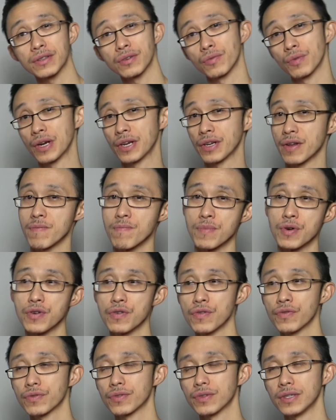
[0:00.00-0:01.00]
The way they
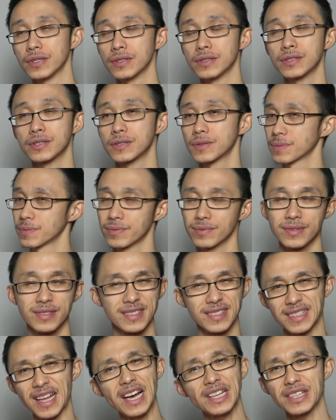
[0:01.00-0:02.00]
move is
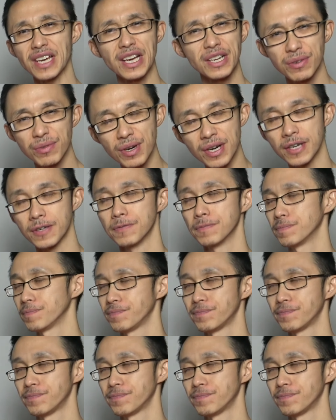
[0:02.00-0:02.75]
not that great.